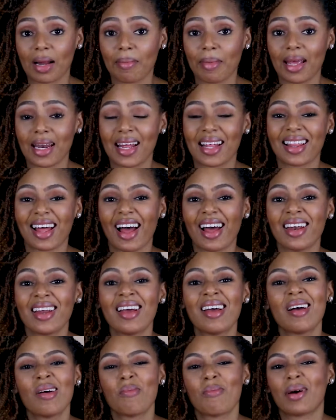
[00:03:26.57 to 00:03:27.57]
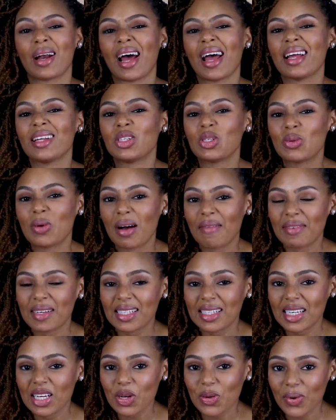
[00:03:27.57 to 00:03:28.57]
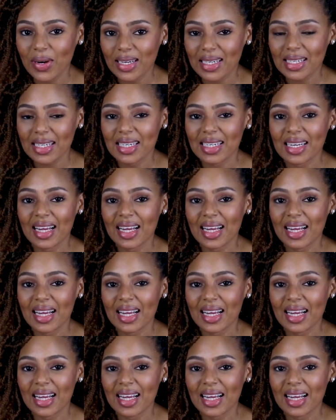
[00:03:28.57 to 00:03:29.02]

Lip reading: eating that, but I do have a secret.